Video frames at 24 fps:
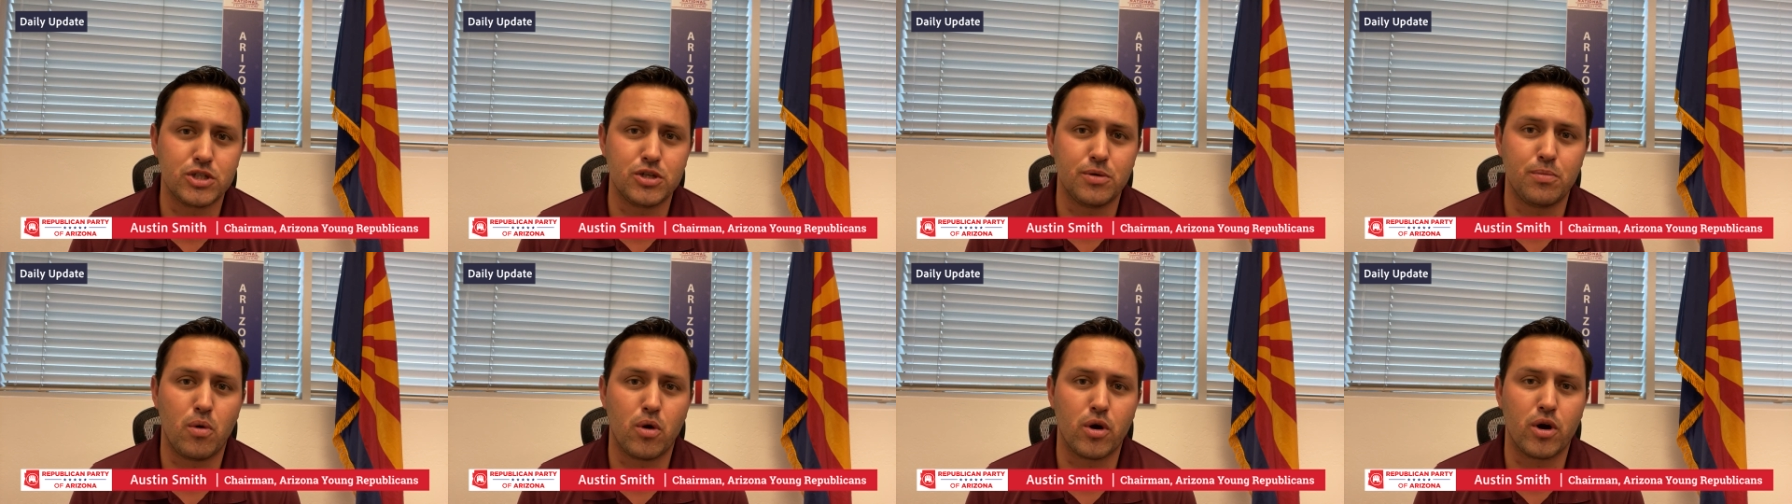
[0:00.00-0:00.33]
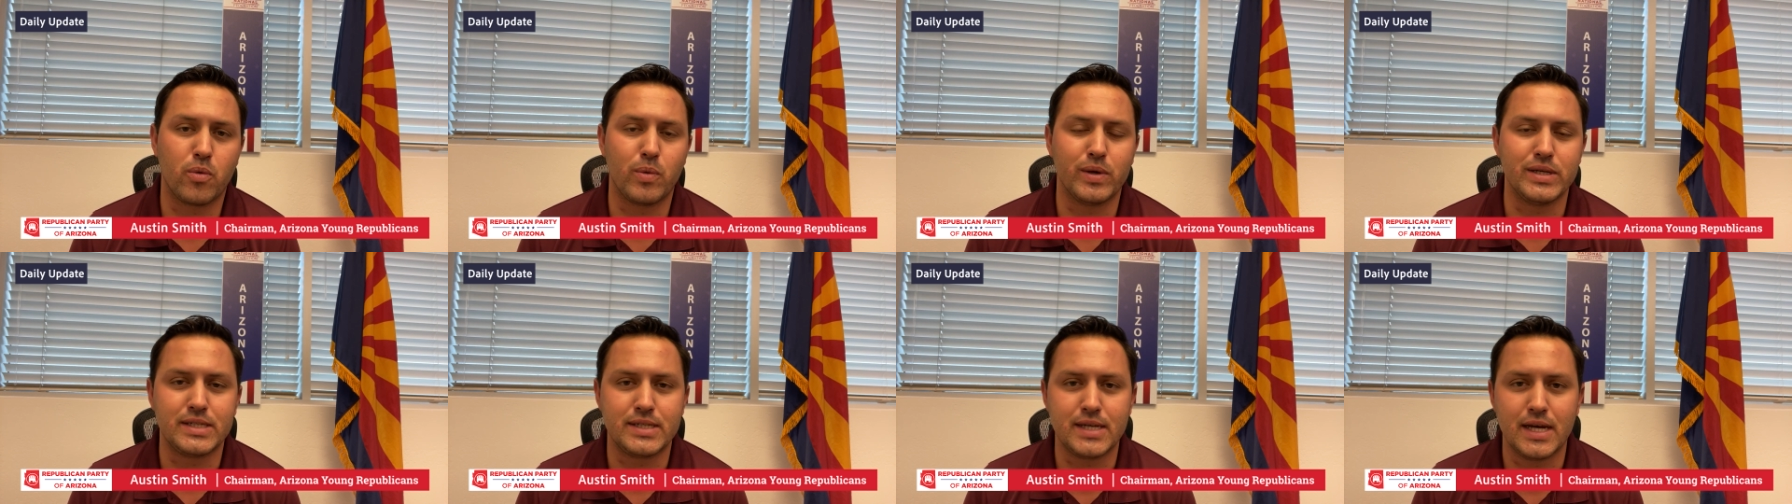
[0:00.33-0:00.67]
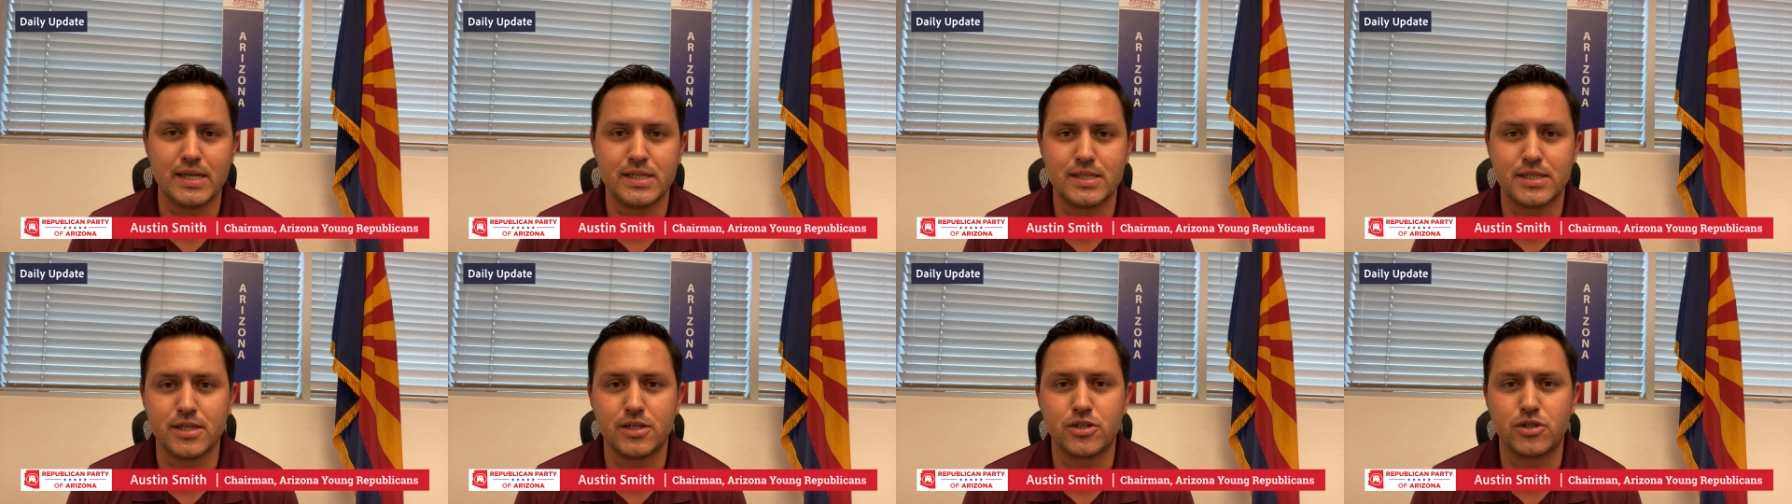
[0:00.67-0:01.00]
the border when
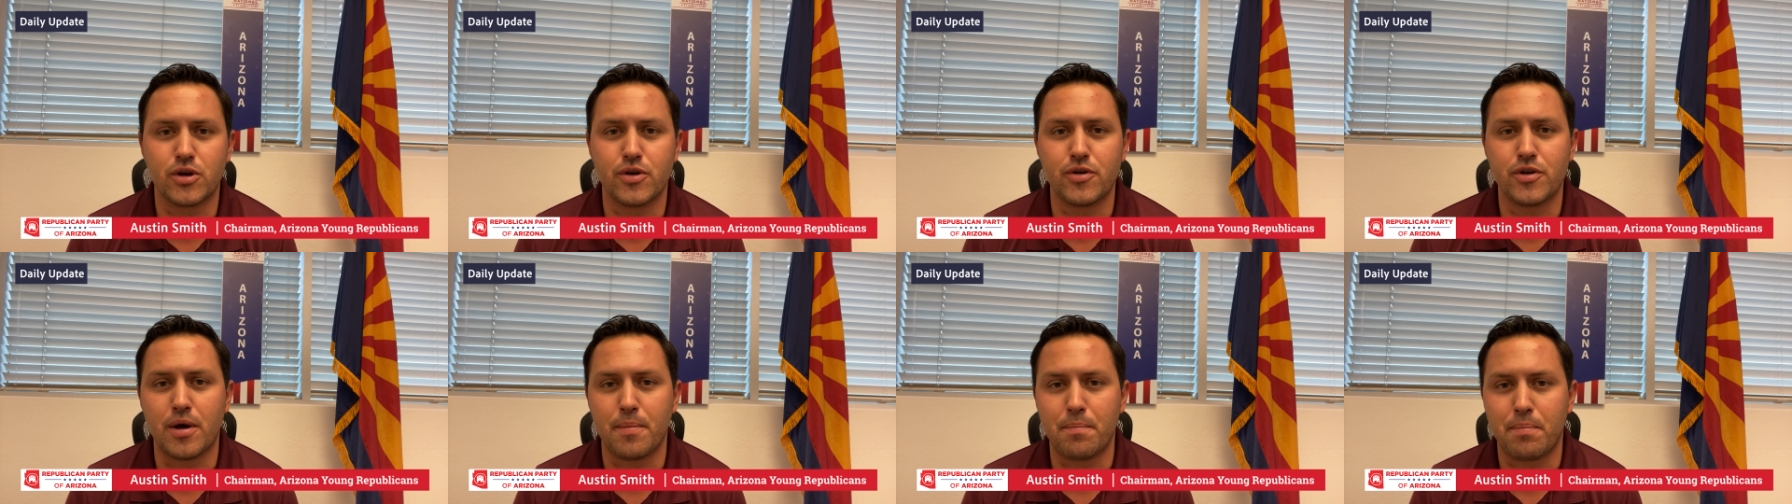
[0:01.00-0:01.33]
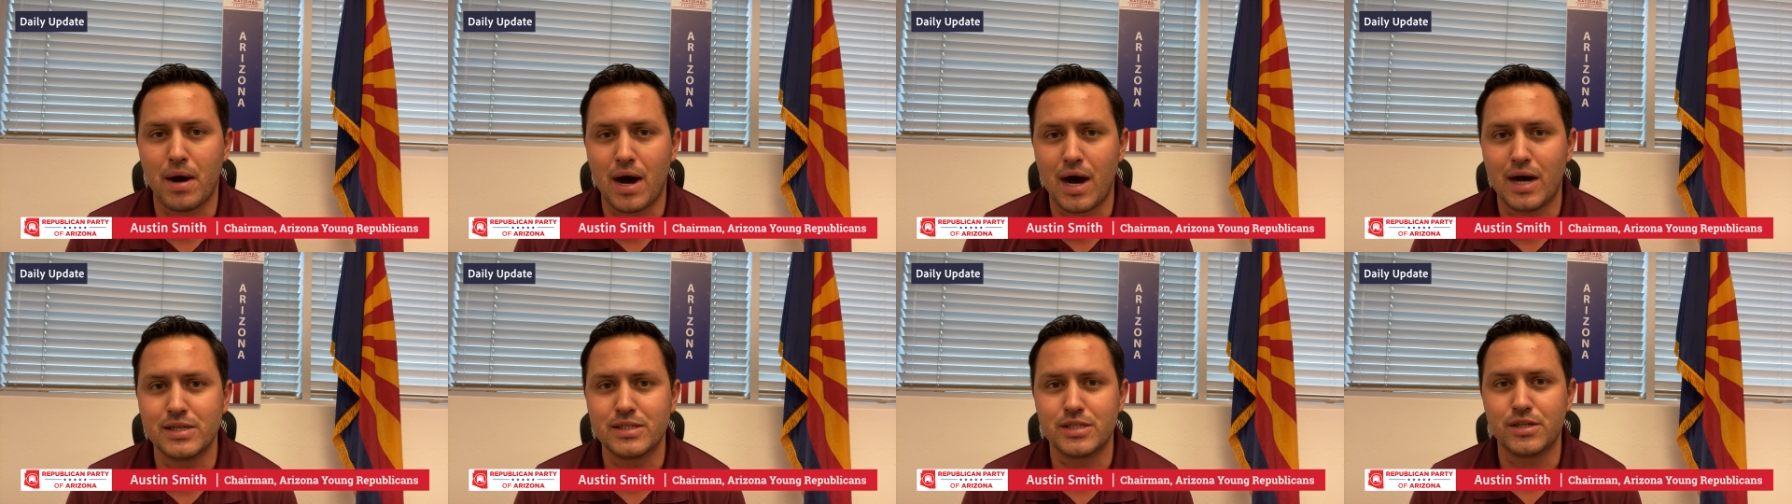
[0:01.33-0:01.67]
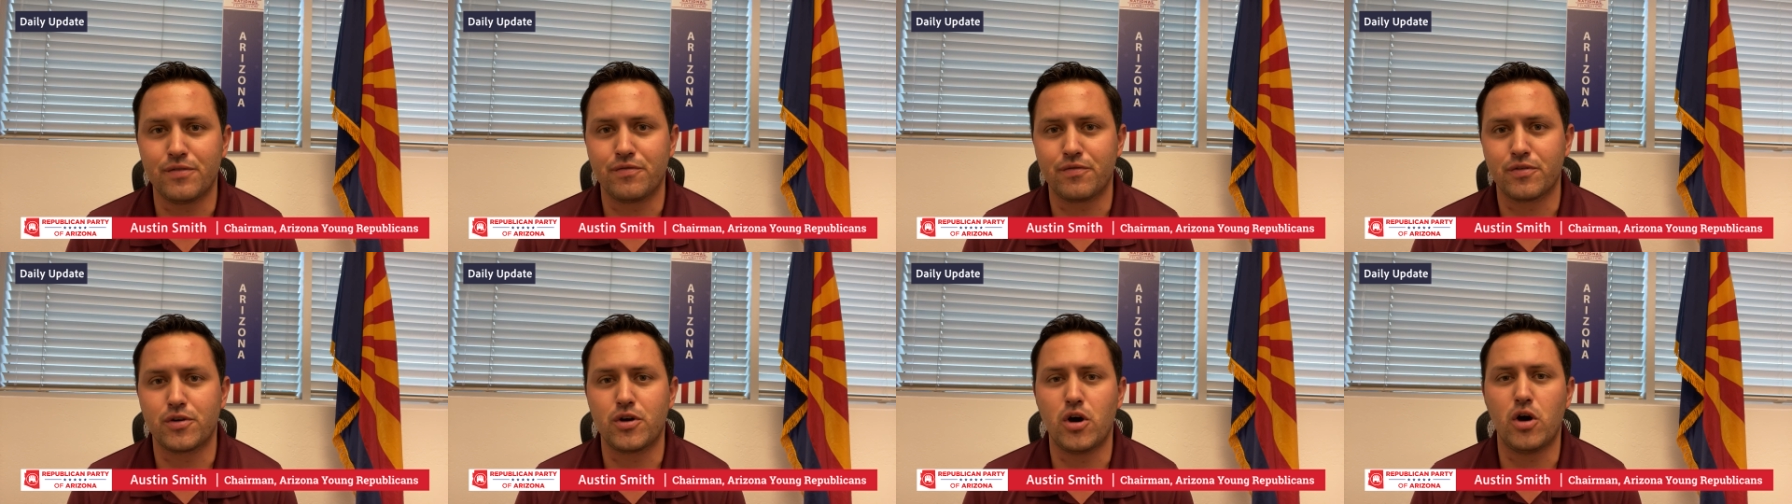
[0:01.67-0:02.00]
tested turned up
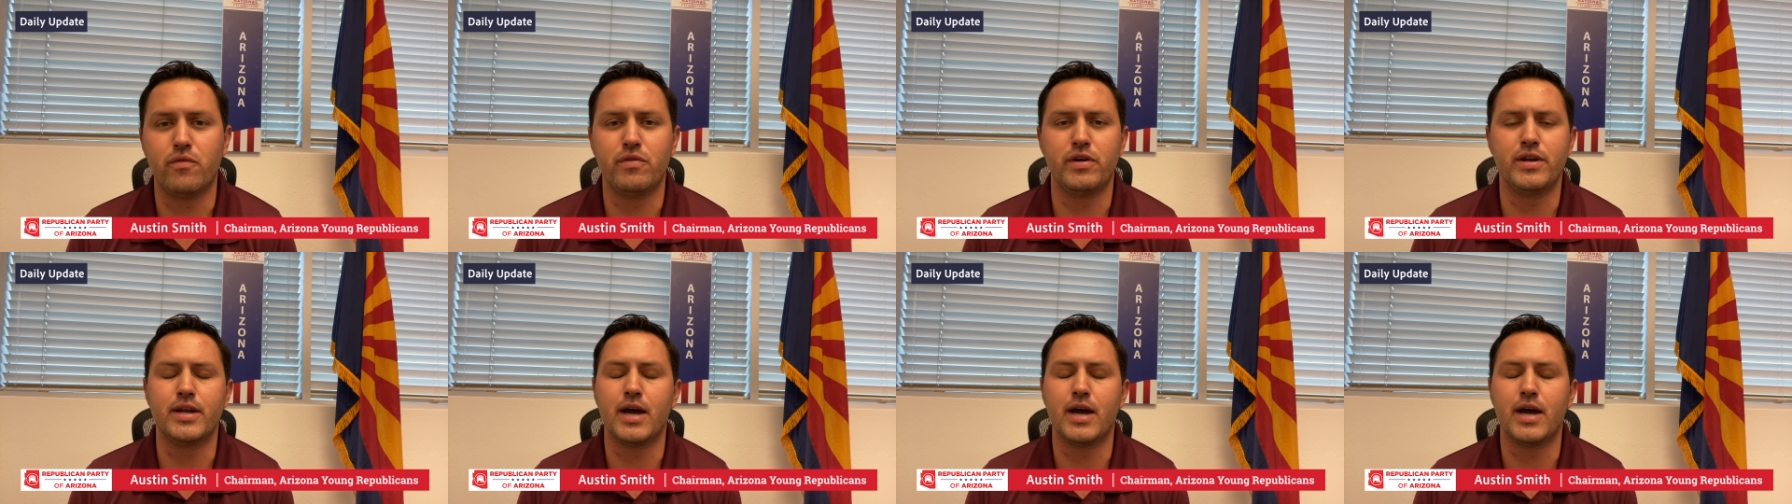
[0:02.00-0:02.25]
positive for COVID